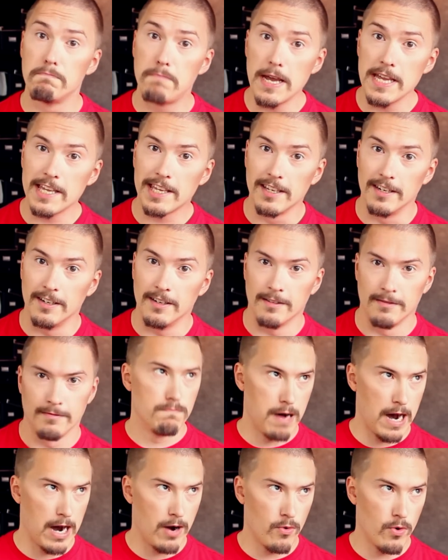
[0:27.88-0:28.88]
Bacon,
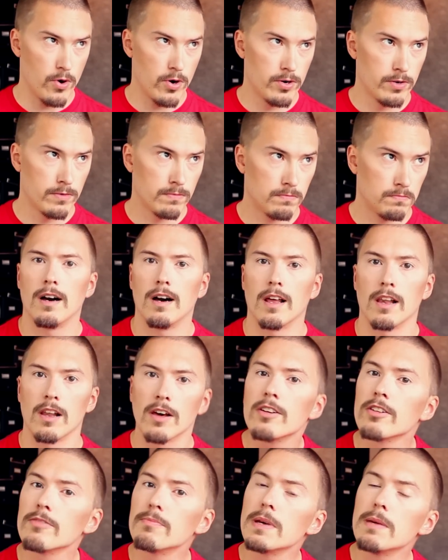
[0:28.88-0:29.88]
Bower. A
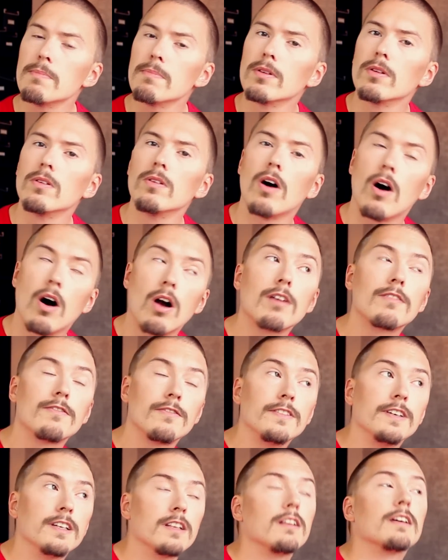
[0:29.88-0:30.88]
lot of people are
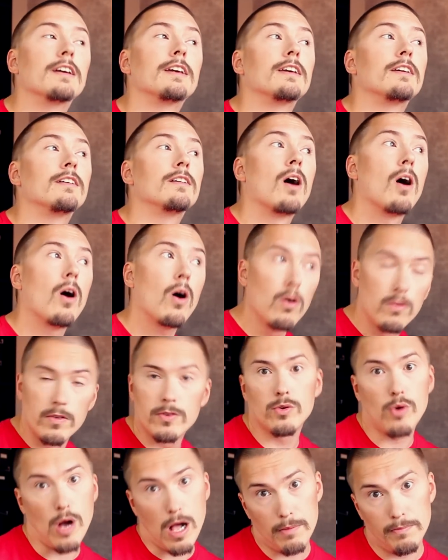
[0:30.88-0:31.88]
feeling
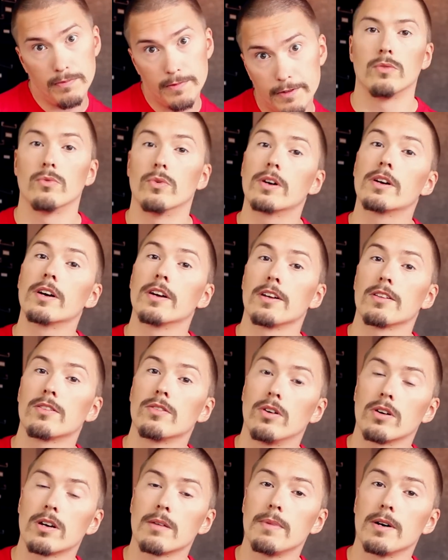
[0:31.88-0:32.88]
overwhelmed. We're gonna
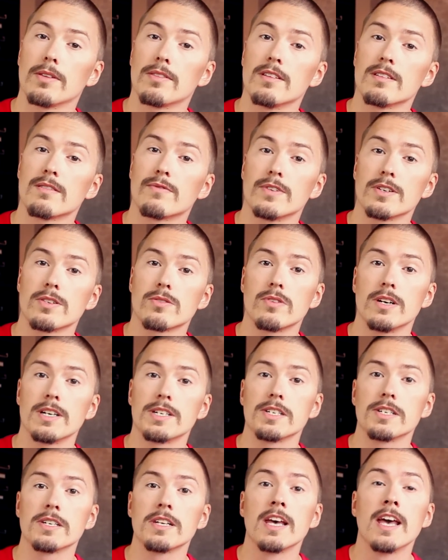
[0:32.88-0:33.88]
talk about this
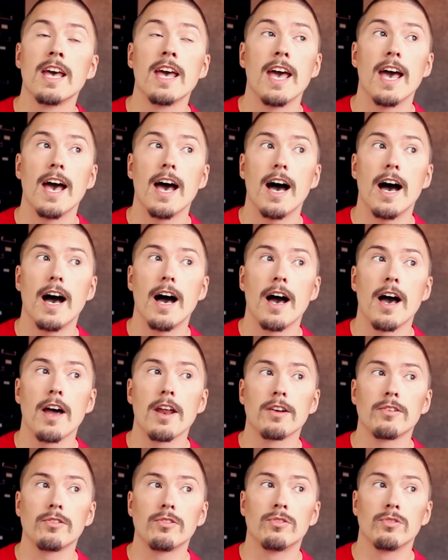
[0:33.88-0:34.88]
frustration
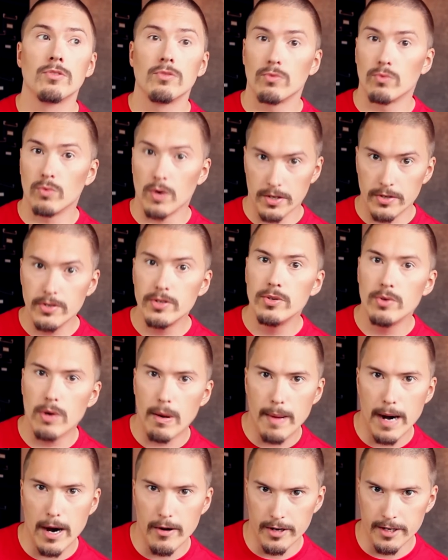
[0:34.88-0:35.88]
and what to do
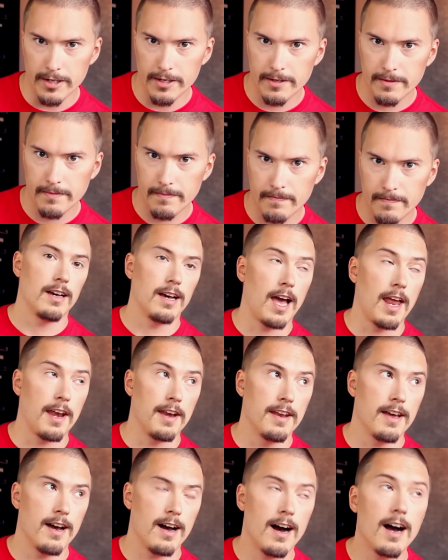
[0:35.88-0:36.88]
about it.
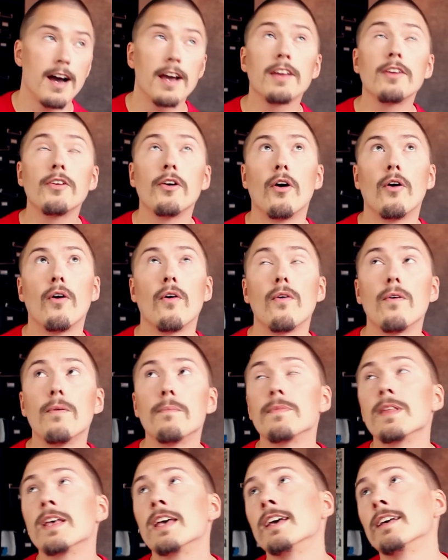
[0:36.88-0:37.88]
And I know
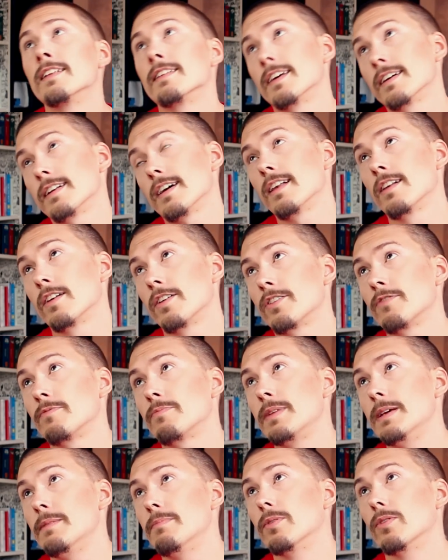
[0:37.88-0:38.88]
that a lot
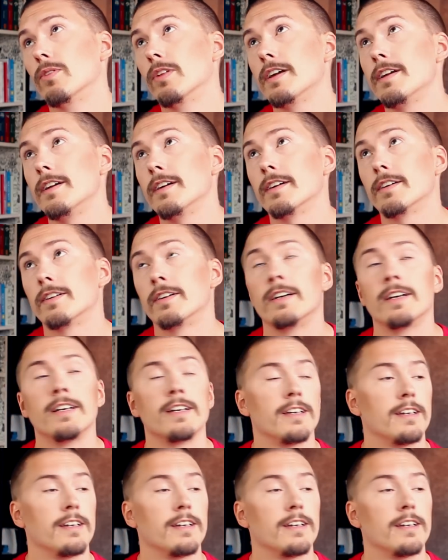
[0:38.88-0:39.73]
of people here